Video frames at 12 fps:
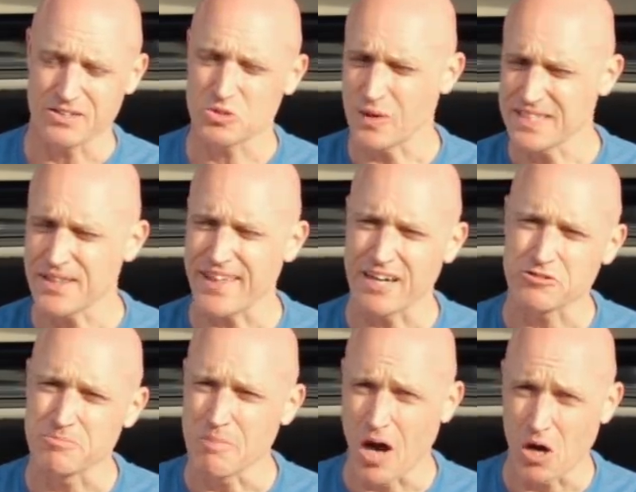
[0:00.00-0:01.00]

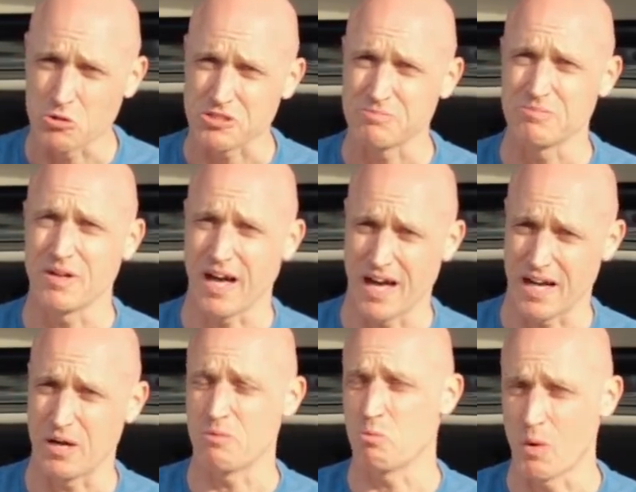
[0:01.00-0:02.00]
20,000 miles
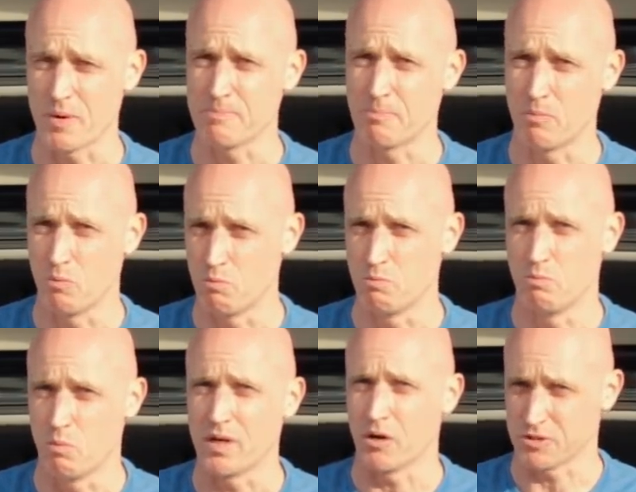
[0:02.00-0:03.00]

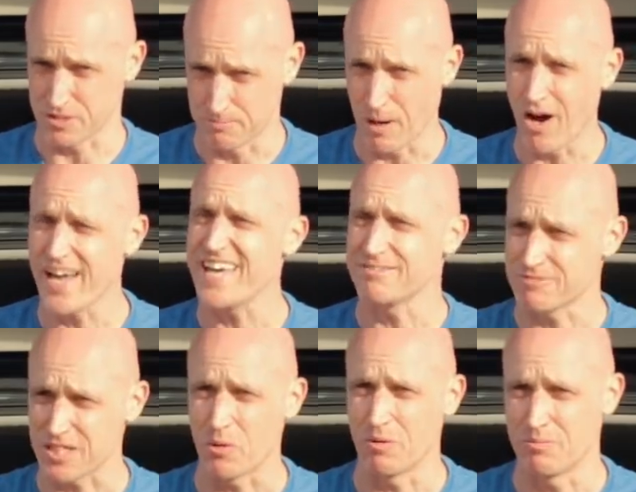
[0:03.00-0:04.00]
when I was to buy it,
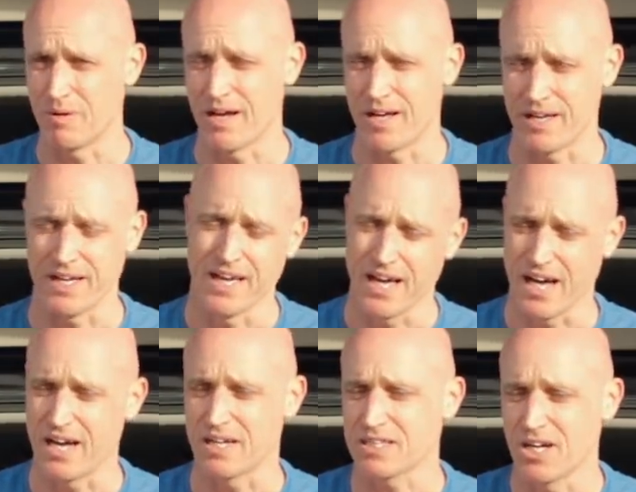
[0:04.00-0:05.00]
so
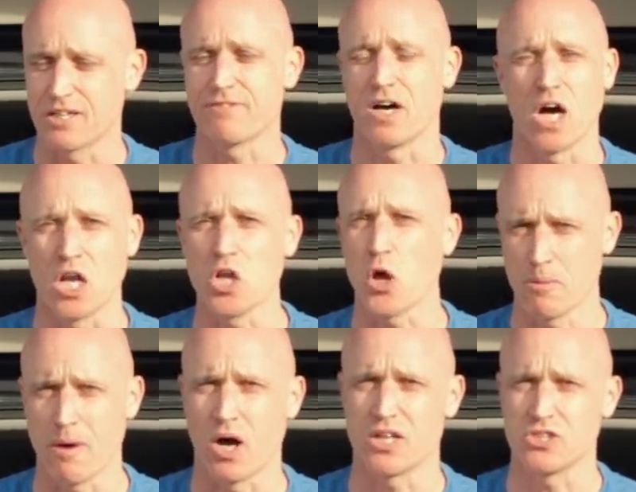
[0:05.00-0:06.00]
kind of a low
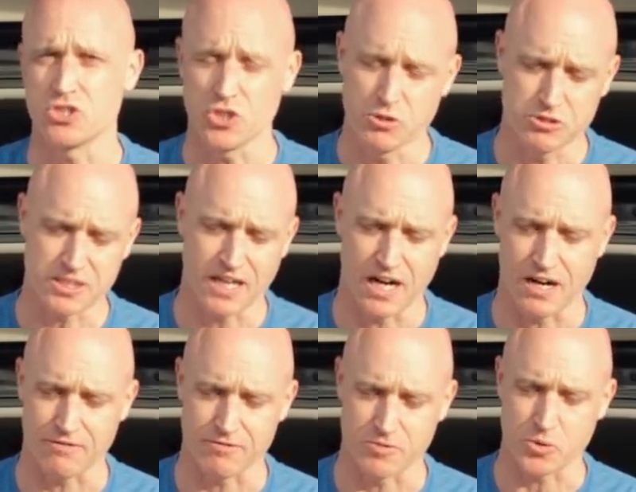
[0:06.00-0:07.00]
mileage used
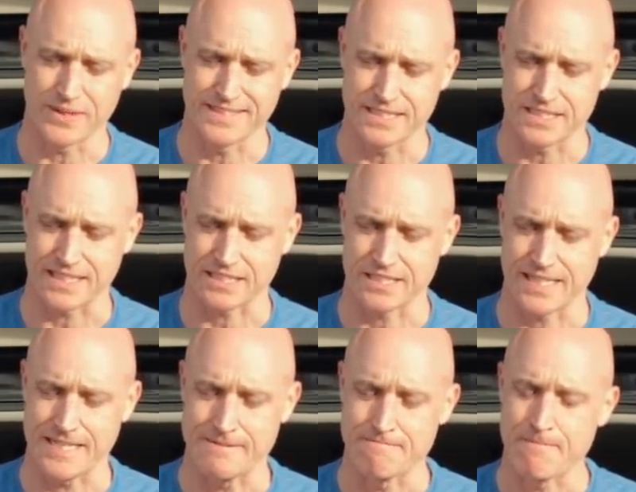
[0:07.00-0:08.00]
car from
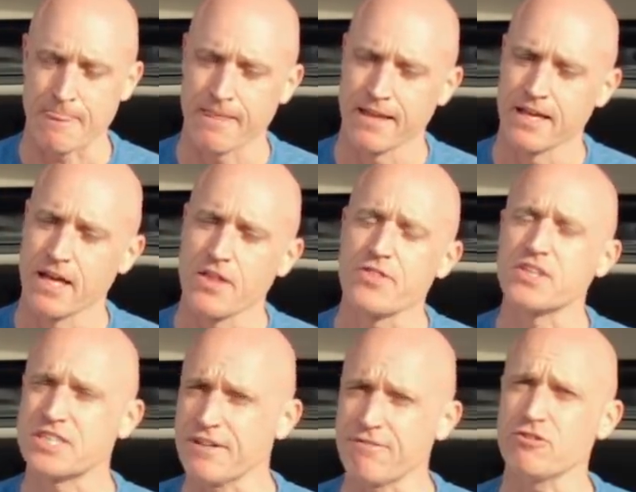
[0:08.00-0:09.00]
2016. The
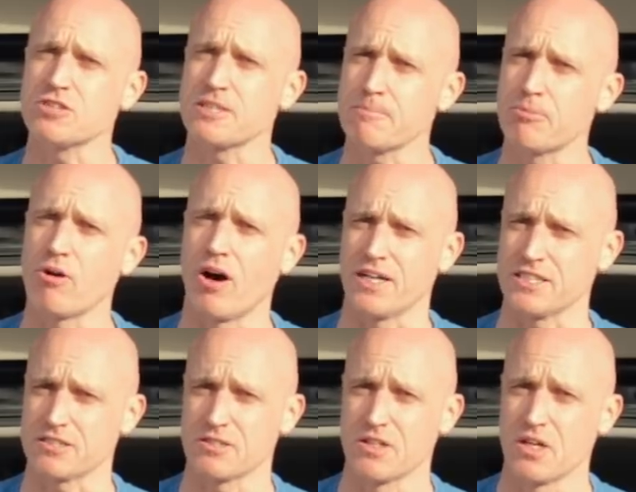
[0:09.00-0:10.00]
difference in
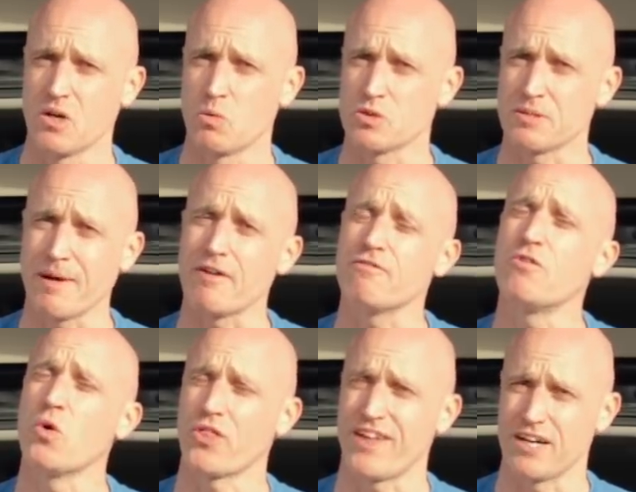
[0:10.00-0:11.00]
price was about
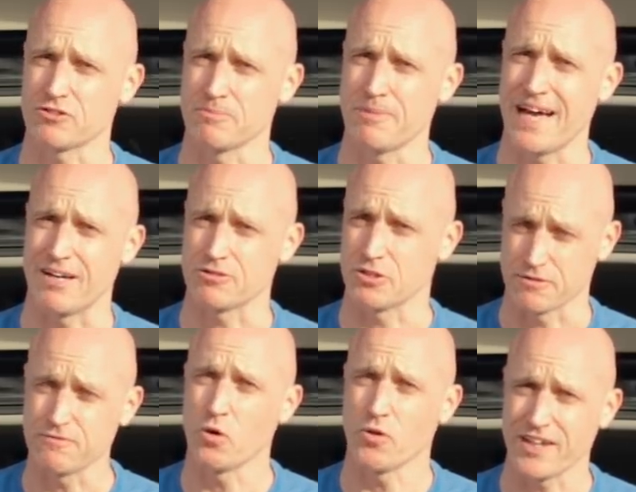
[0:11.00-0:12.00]
£4,000, so
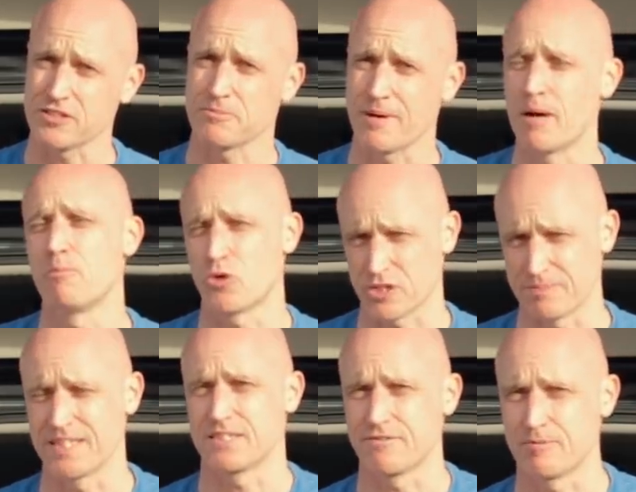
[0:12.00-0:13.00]
it's £4,000 more
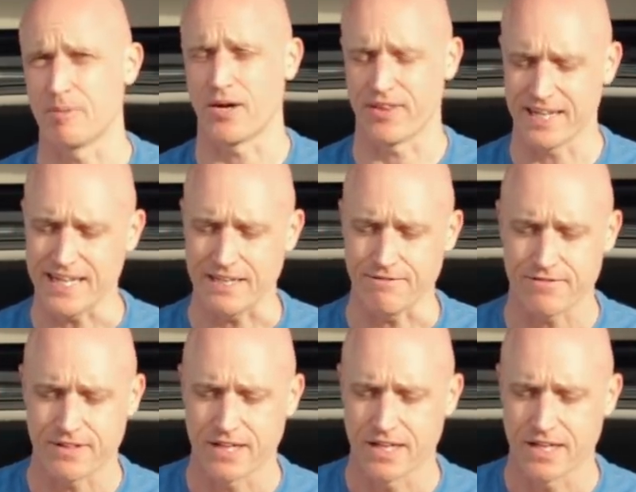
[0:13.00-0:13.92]
expensive to buy the Leaf.